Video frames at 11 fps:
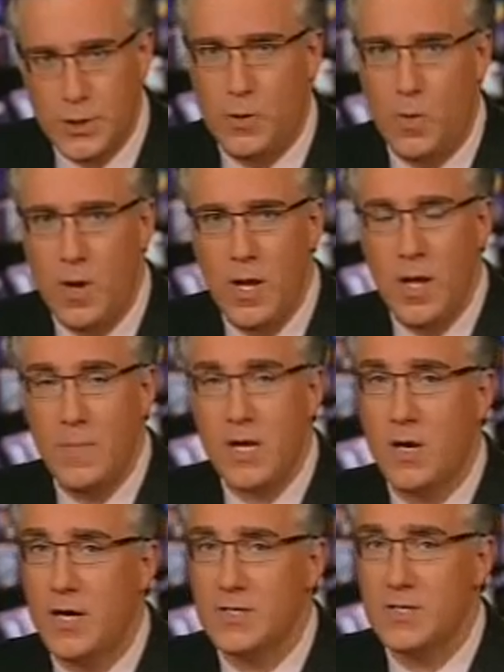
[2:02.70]
do,
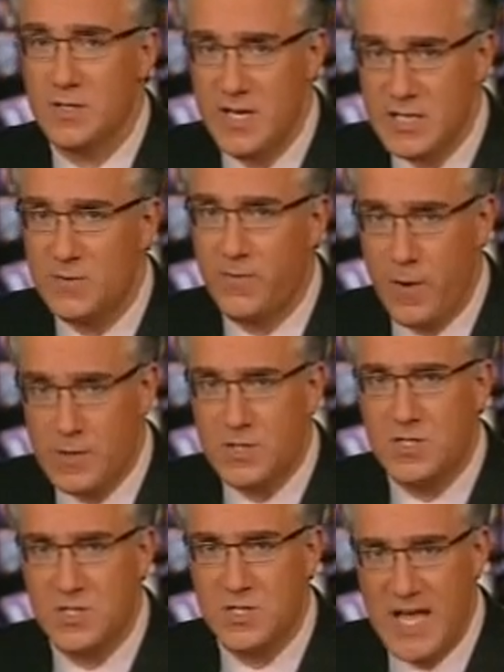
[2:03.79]
because this
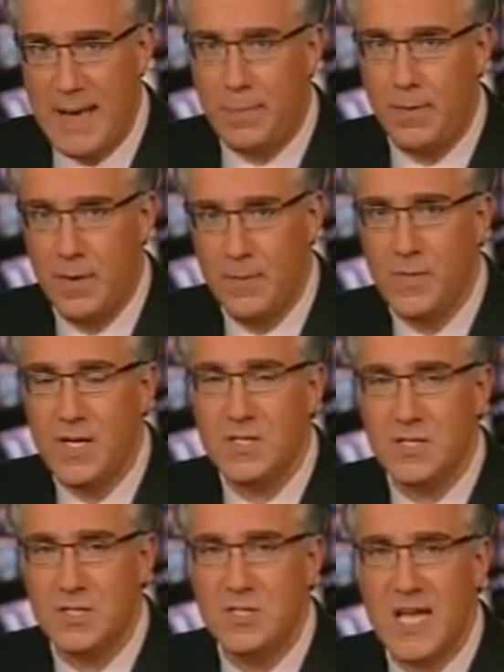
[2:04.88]
first step
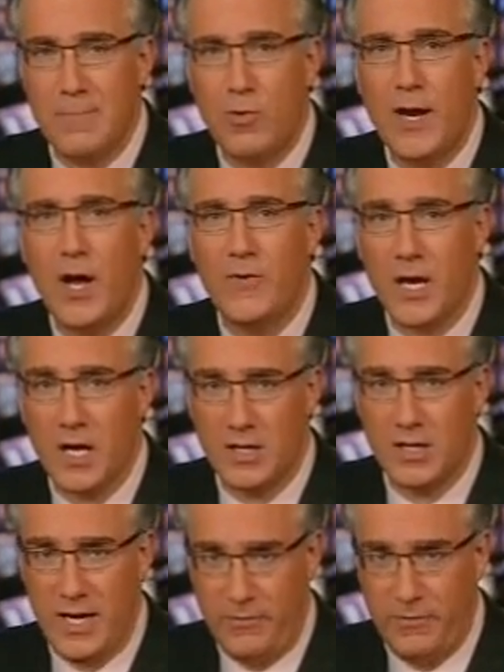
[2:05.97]
is a step right off a
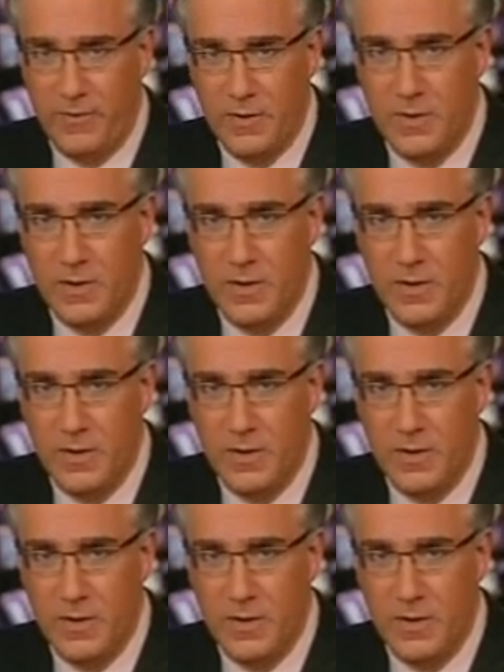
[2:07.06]
cliff.